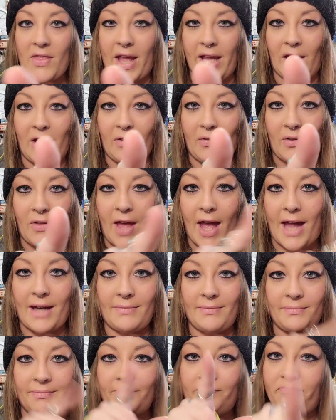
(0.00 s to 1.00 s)
thank you for
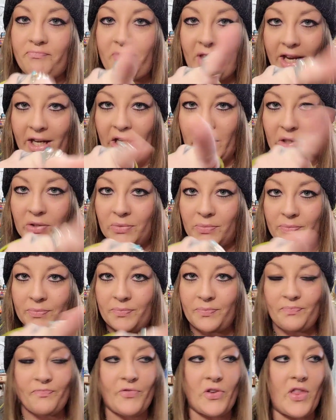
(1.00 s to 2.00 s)
that. Thank you
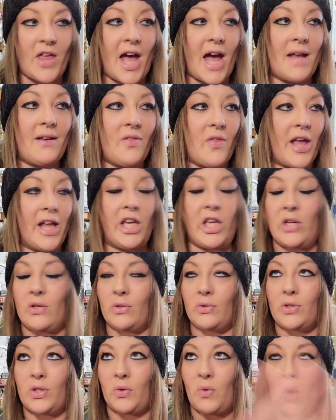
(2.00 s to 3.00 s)
for that. Thank
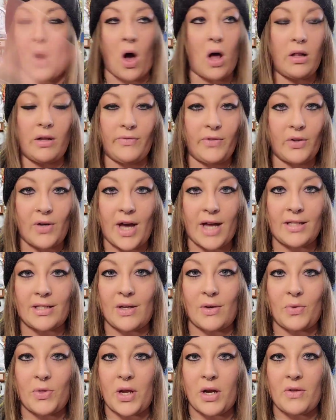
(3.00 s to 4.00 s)
you to all of you guys
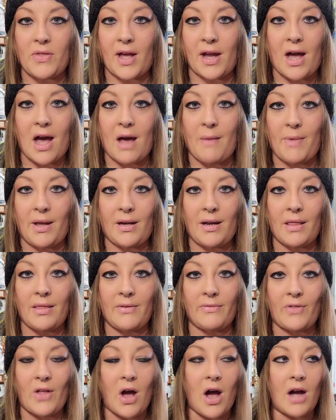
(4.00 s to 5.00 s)
out there that comment on
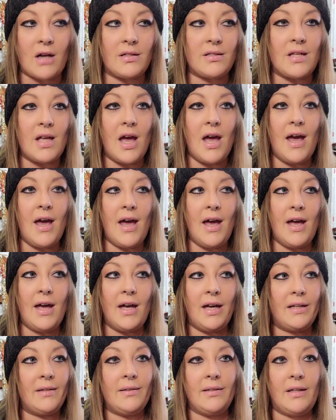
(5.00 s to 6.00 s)
the vlogs.
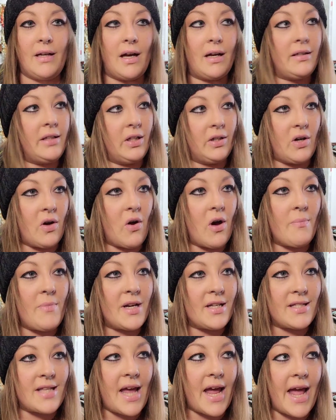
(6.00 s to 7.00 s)
You know I'm
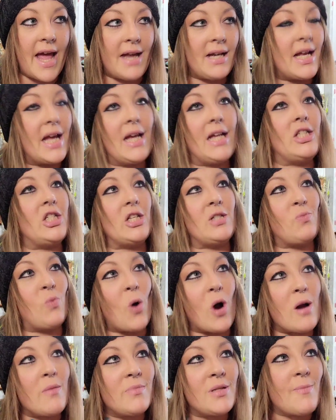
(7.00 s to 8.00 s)
going to say it. It just
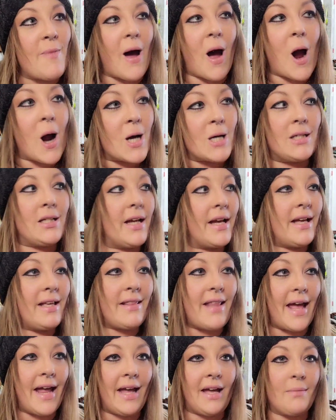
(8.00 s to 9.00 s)
warms my heart.
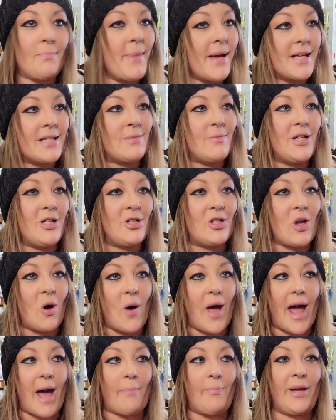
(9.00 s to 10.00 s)
It like makes me
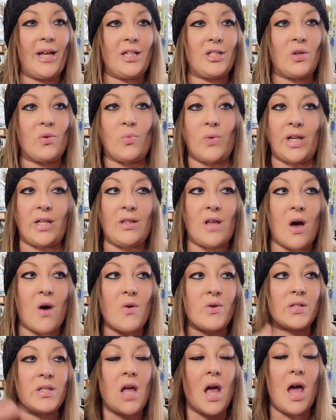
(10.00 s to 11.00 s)
so happy to read
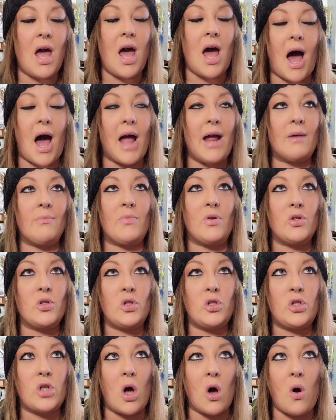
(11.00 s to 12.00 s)
those. I am
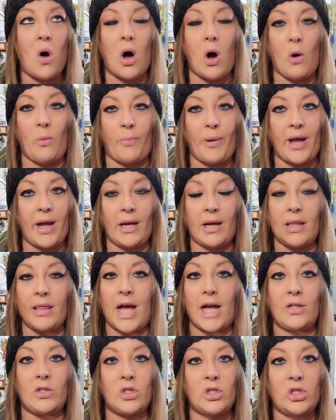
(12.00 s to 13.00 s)
so hoping
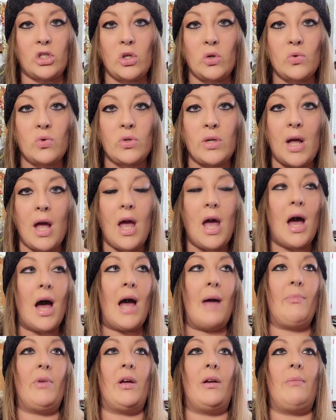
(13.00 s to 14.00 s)
that soon
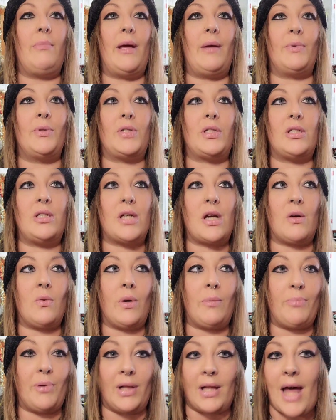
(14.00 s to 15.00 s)
I'm going to be able to start
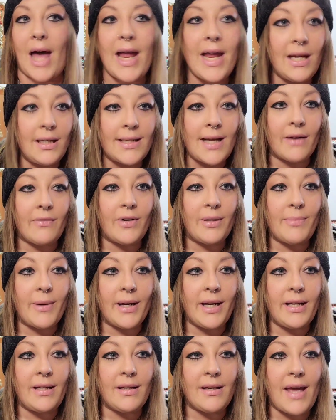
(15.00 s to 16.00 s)
replying to
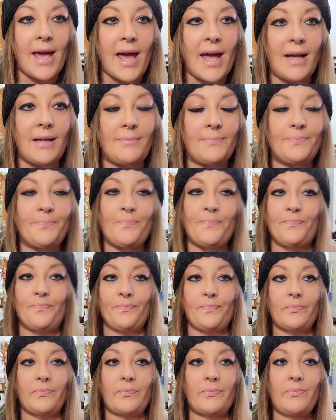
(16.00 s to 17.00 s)
everybody again.
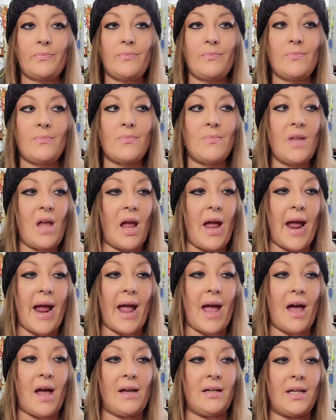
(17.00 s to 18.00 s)

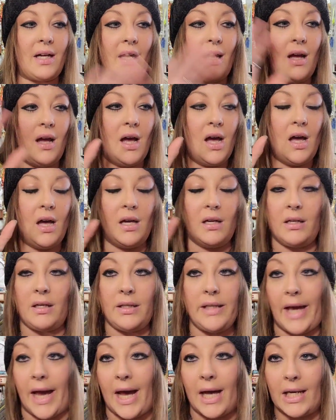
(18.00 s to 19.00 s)
And
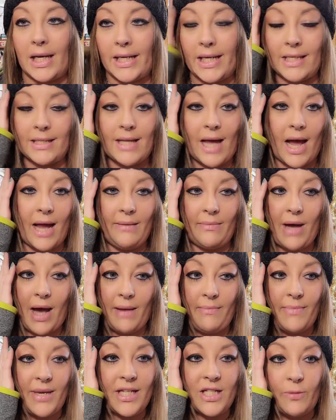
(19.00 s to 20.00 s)
yeah, because I,
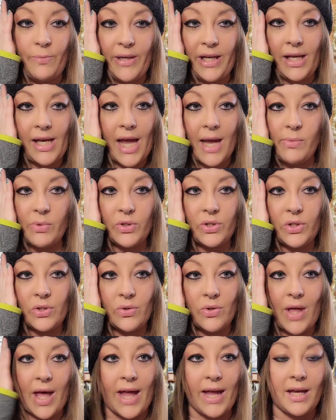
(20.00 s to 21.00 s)
I miss being able
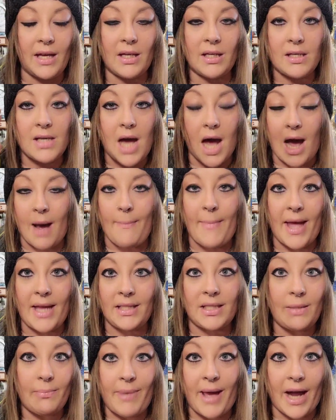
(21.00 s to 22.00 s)
to like
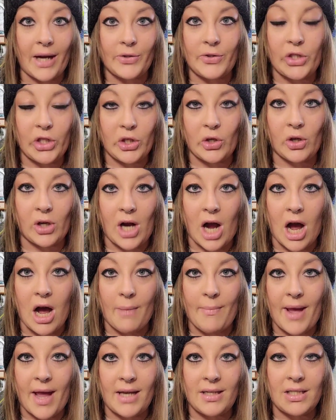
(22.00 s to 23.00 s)
comment back to your
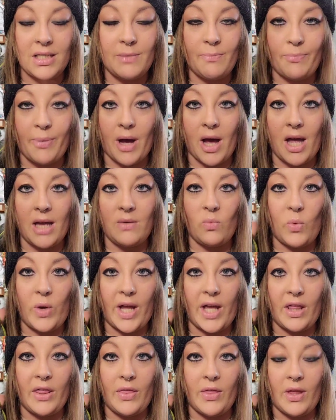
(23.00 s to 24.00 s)
comments. But
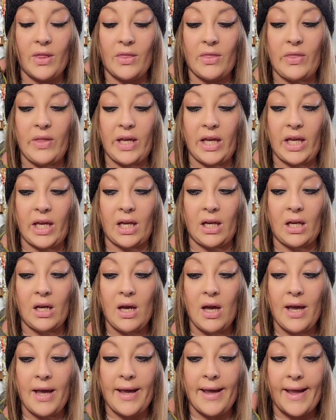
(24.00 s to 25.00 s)
with the
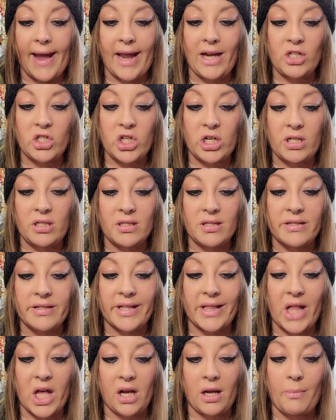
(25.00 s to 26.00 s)
ancient
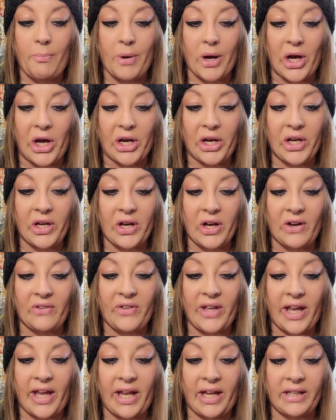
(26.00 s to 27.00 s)
slug bug
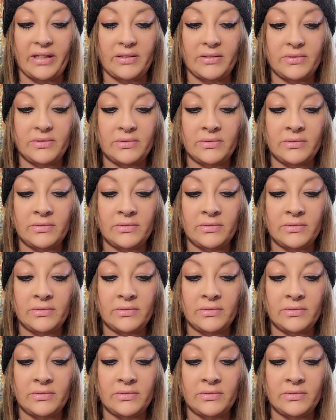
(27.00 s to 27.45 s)
of a